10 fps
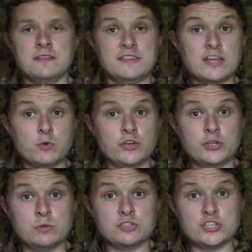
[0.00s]
think what
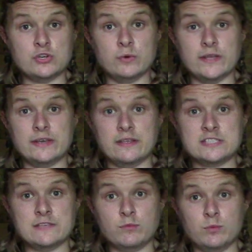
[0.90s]
you will do in a
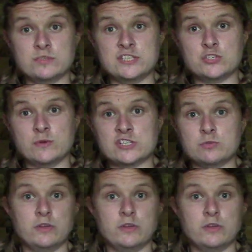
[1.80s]
civil war situation.